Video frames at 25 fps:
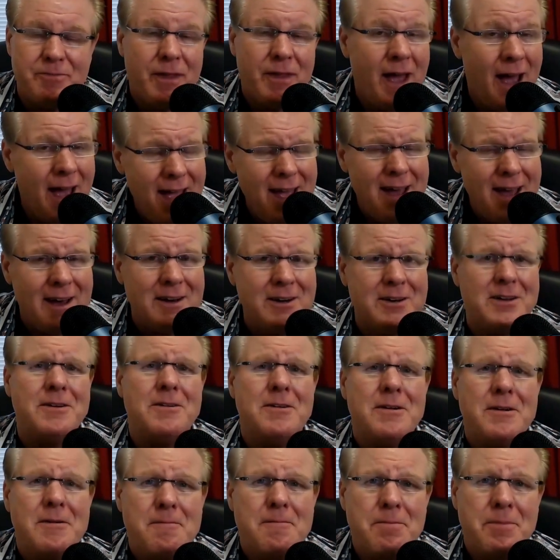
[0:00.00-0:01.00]
And
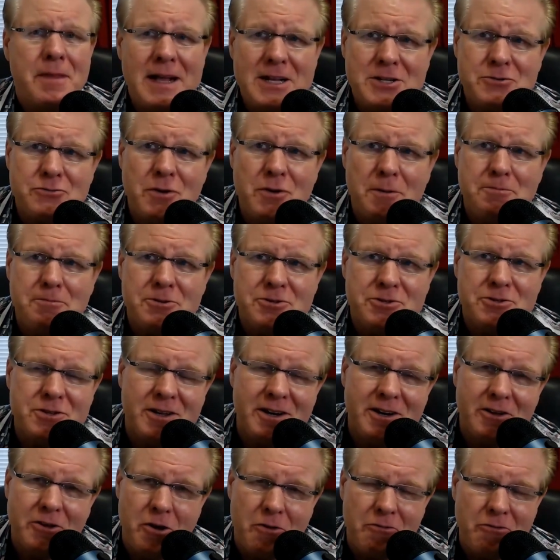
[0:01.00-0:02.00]
that's
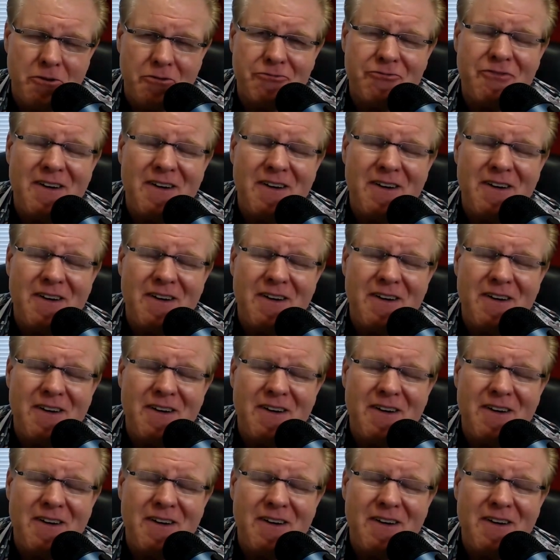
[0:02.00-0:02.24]
representing over